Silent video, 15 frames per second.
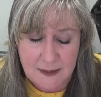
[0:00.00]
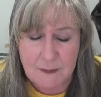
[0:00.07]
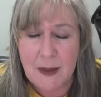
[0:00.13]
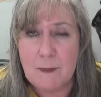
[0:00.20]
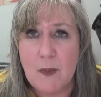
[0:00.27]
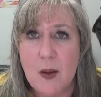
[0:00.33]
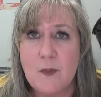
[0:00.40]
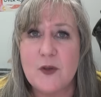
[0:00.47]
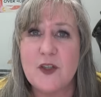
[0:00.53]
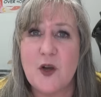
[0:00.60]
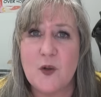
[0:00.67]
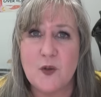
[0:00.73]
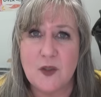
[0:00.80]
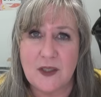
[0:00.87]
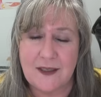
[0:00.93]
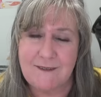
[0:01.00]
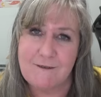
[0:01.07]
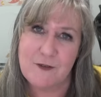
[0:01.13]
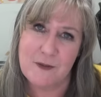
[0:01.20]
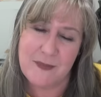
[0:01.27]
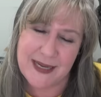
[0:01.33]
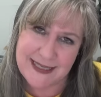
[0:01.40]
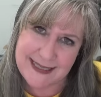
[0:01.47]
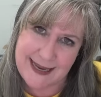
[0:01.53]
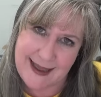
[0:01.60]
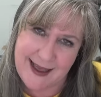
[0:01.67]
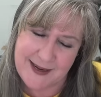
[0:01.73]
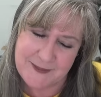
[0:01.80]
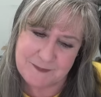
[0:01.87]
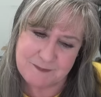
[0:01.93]
and my mom would go looking for my
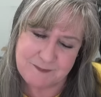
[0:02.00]
dad.